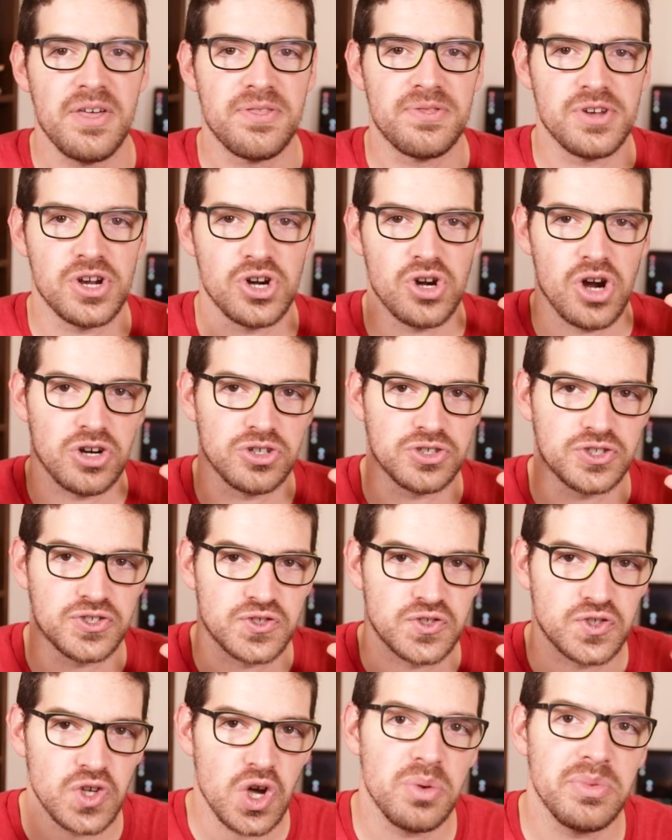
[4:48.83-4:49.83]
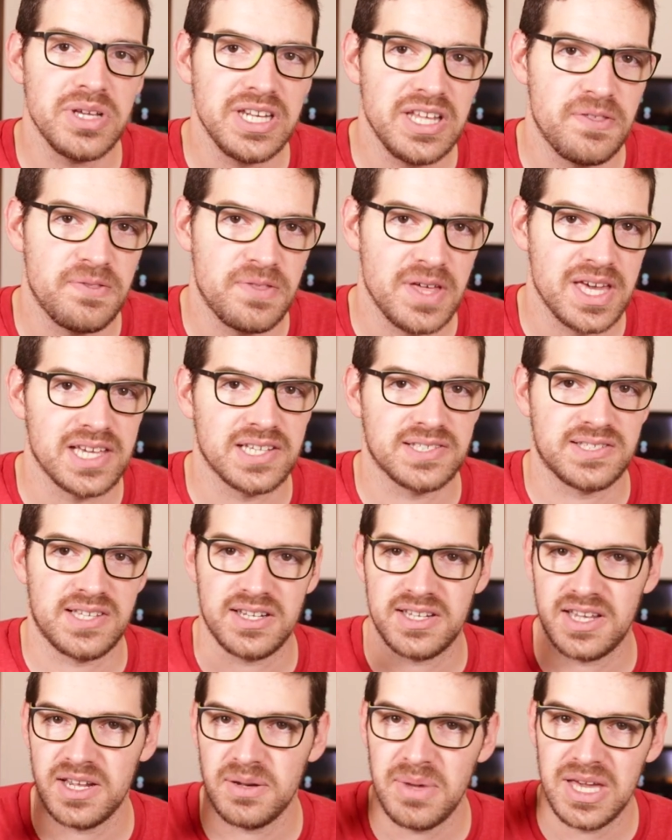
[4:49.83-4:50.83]
There are so many things
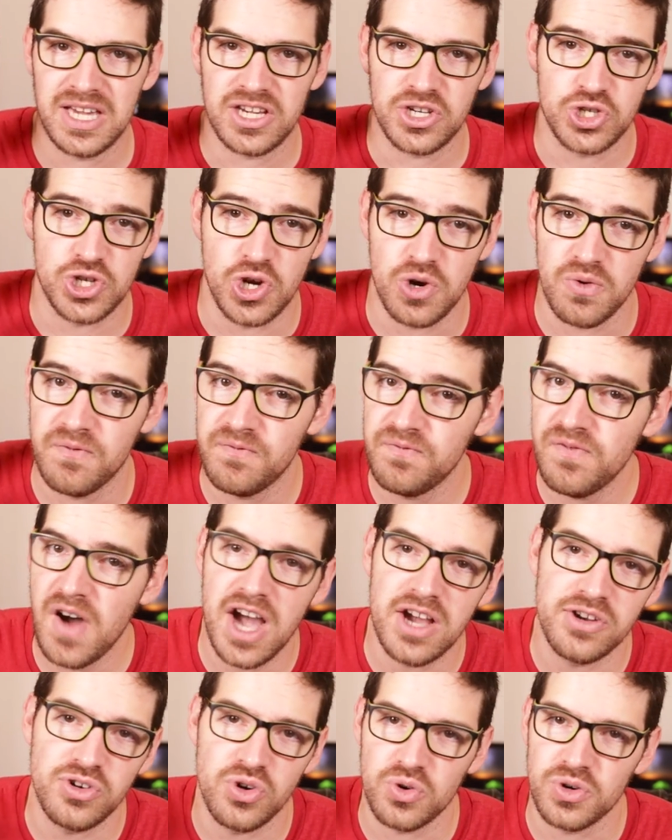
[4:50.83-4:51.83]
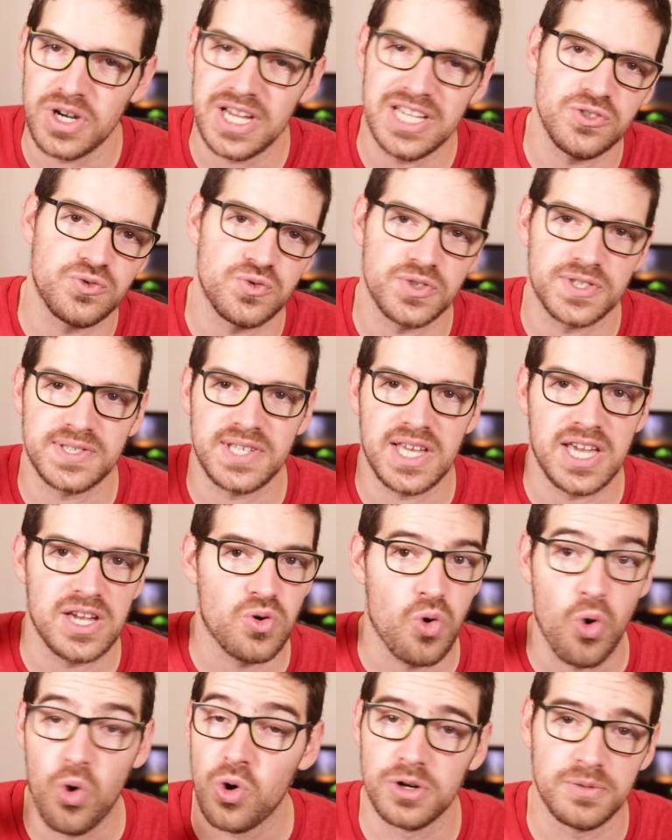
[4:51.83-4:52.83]
that can make a show fun or
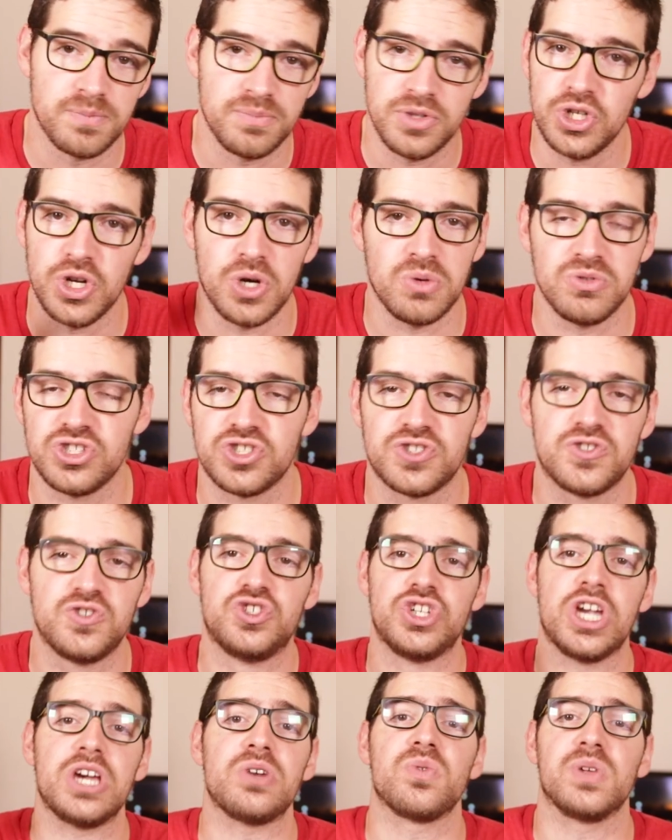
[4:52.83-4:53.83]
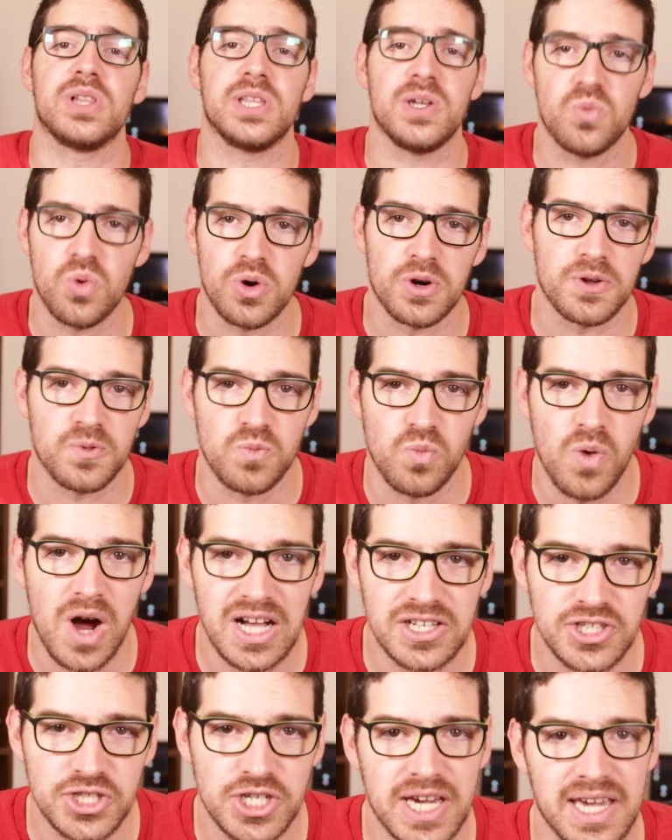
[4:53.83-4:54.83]
interesting or, you know, just generally worth
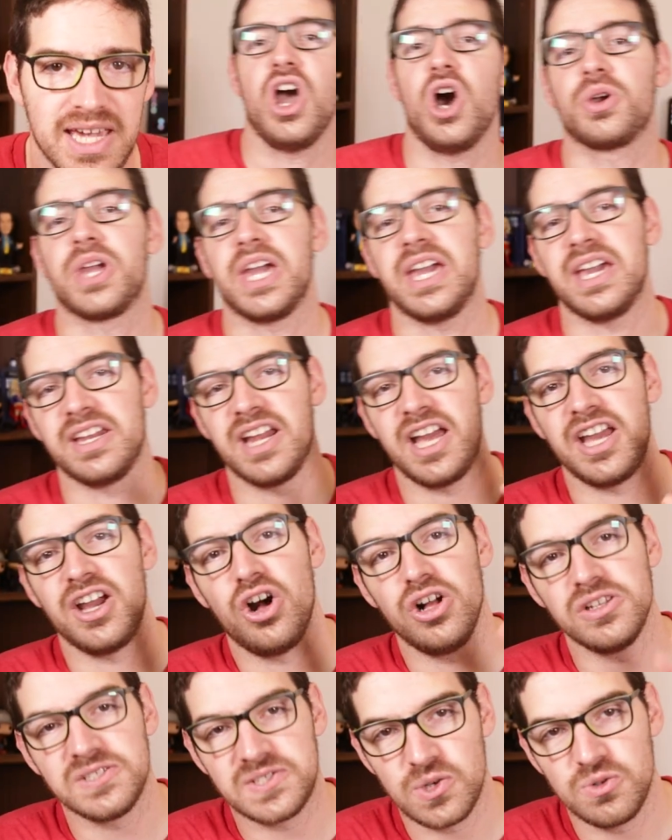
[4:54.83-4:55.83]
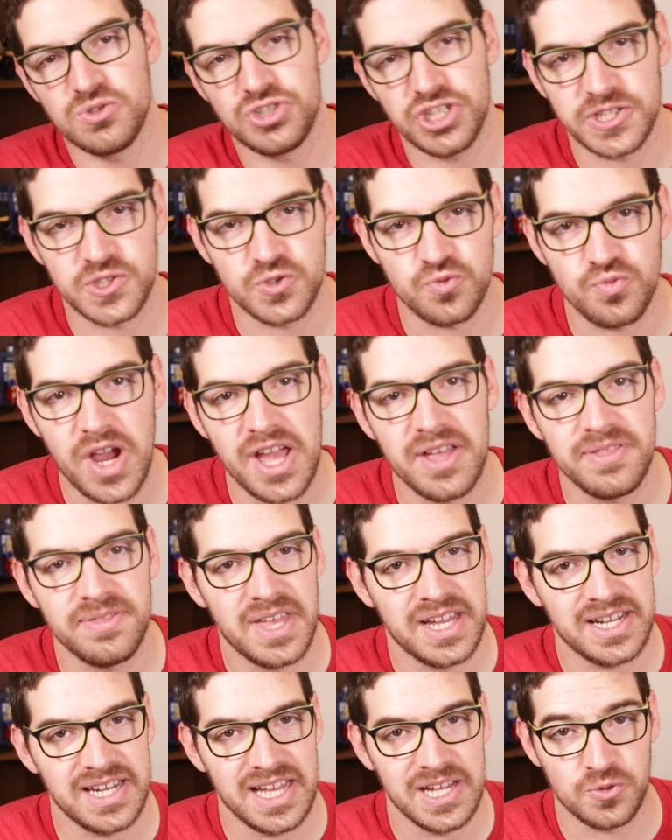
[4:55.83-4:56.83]
watching. Okay, and I also just read
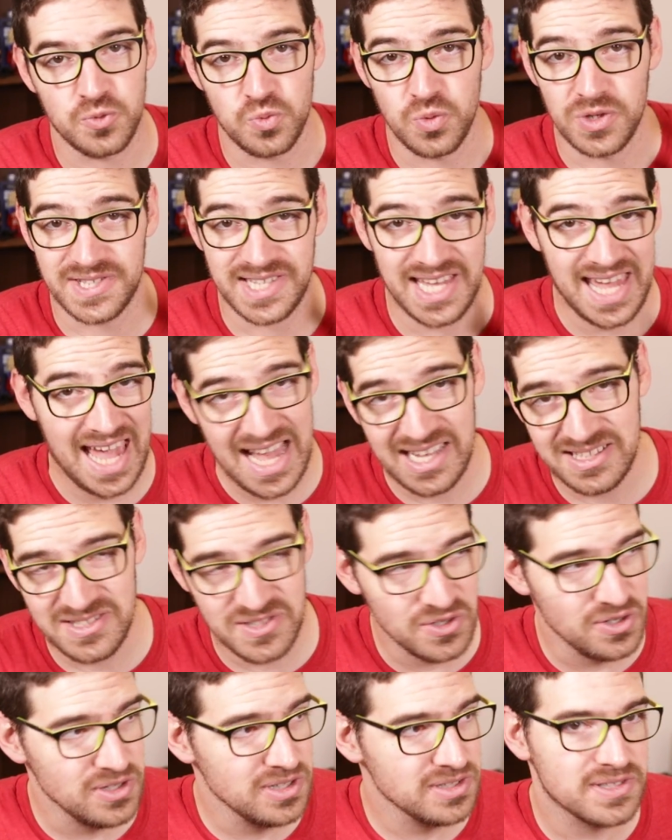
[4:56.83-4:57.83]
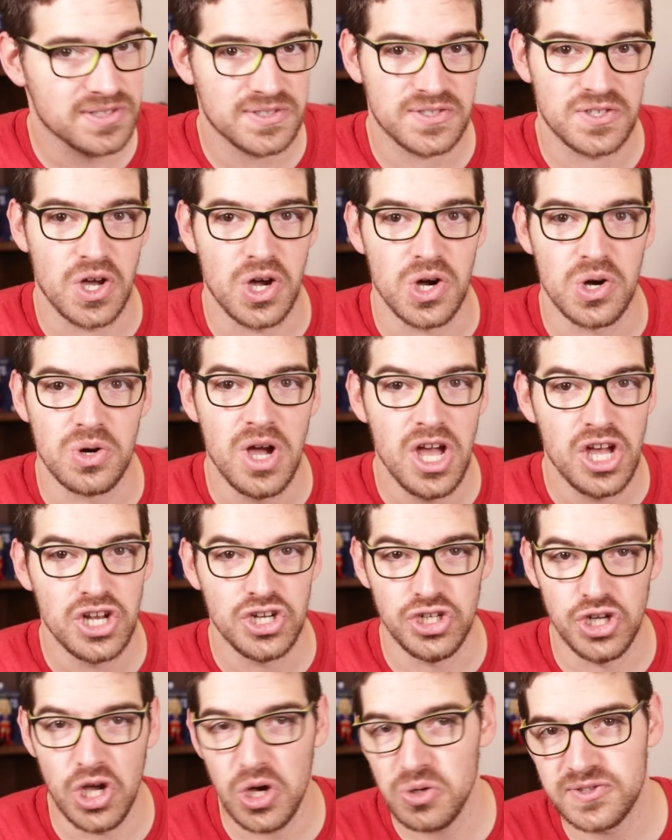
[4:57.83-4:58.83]
that it was canceled, so
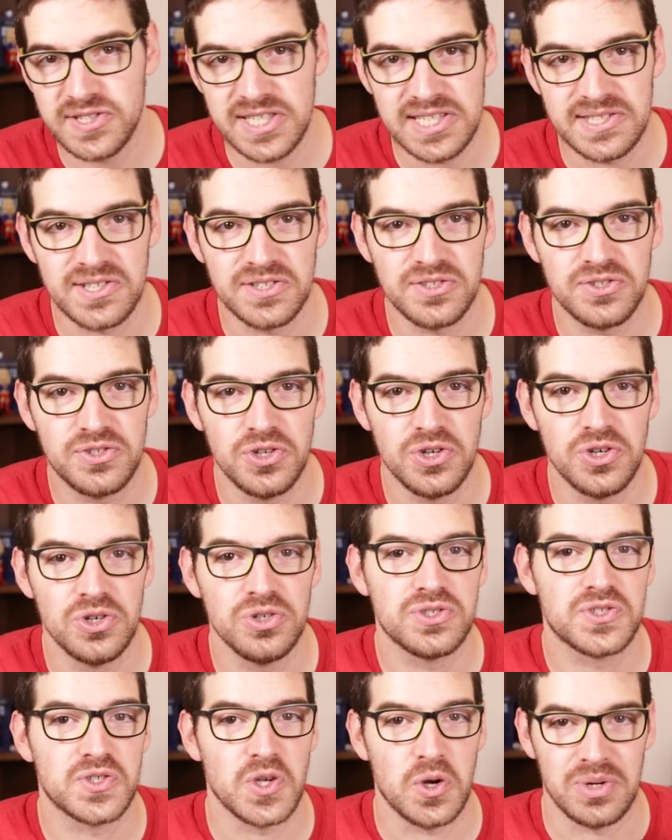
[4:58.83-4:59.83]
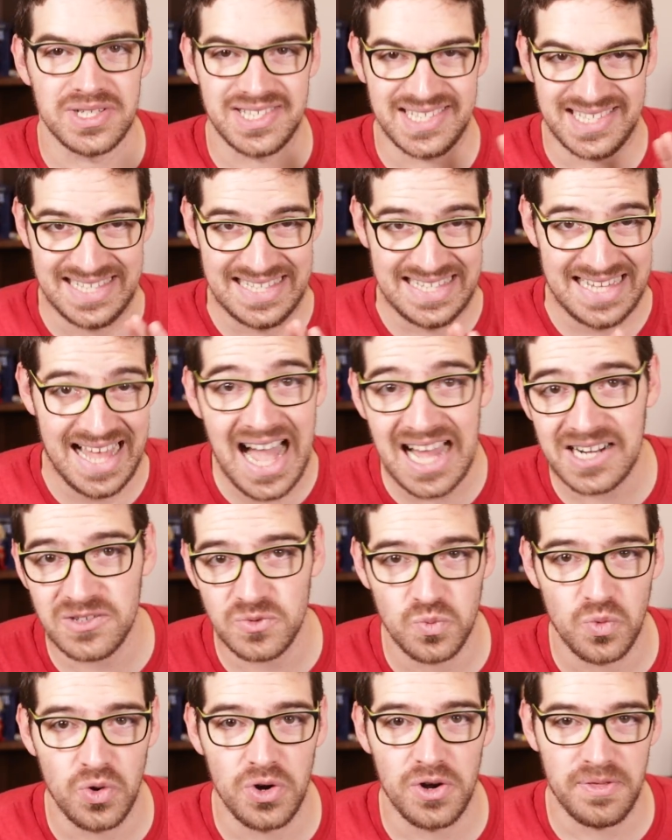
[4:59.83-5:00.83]
no season two, so it's not
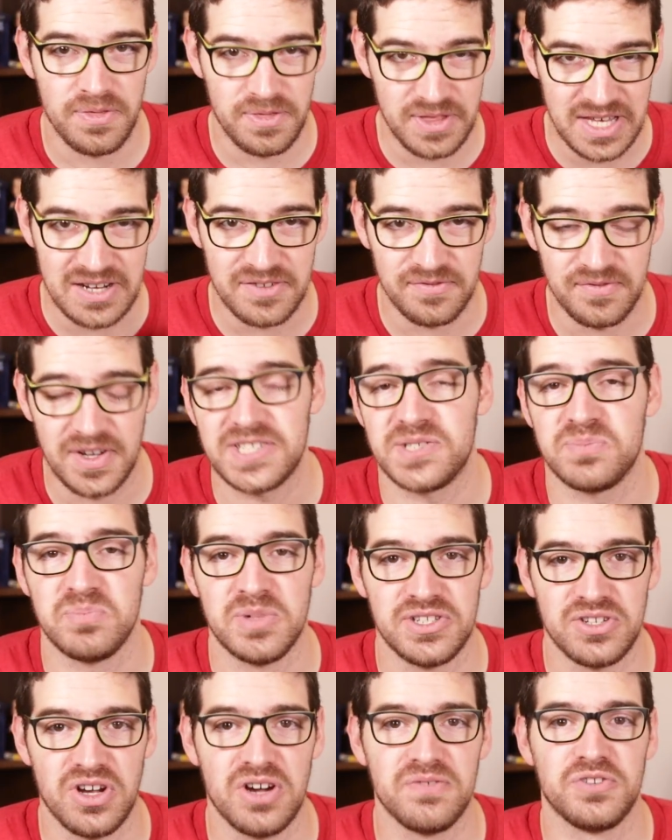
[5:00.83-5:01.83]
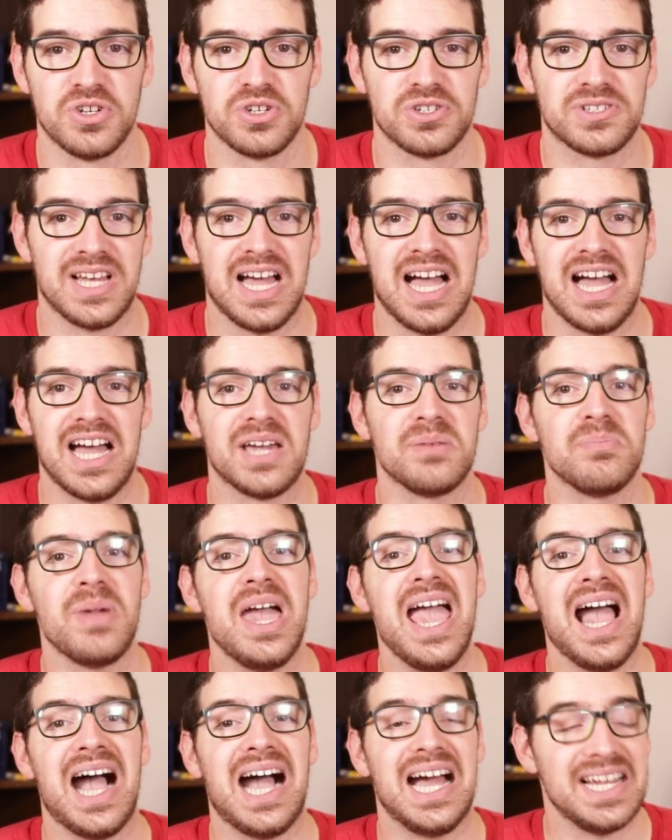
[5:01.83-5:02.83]
worth the investment of your time.
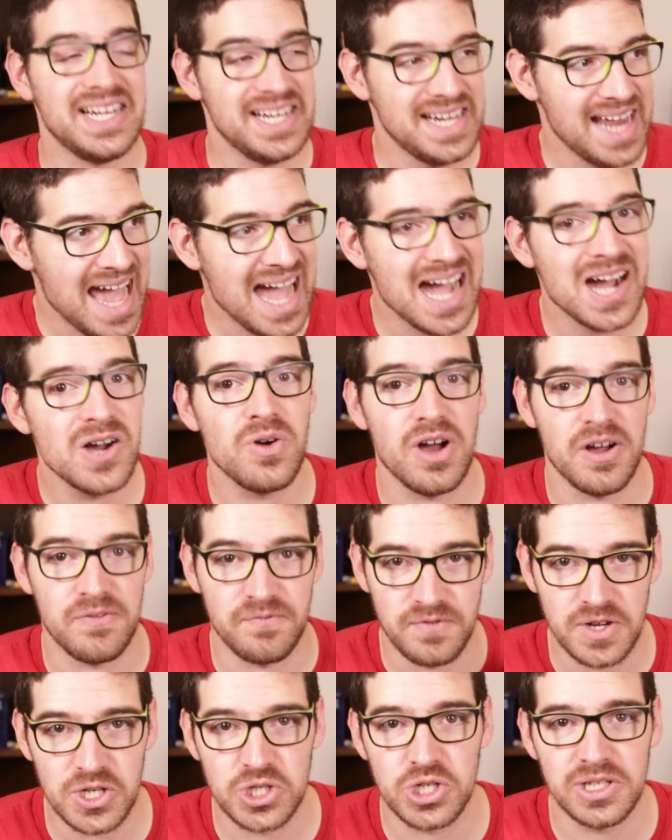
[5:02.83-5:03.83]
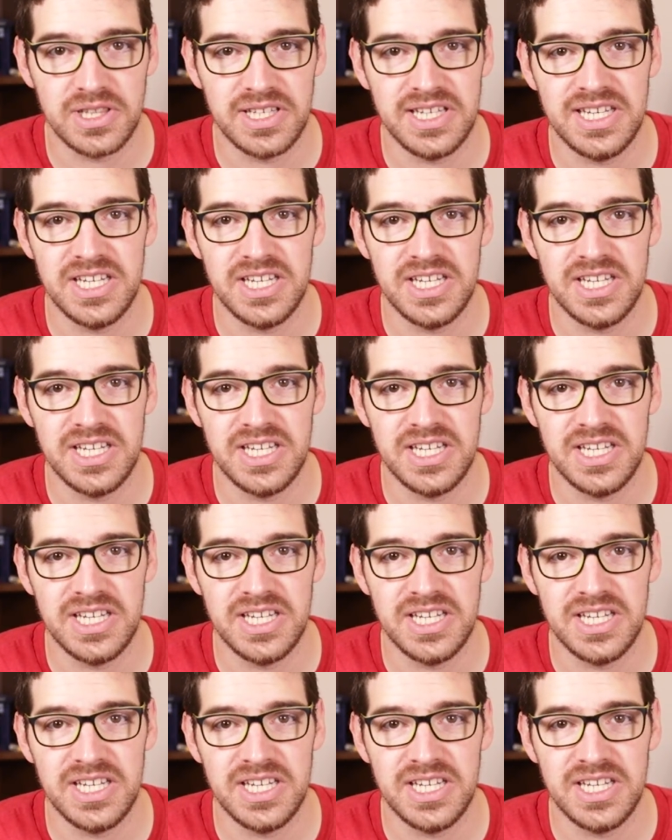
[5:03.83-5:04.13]
I now officially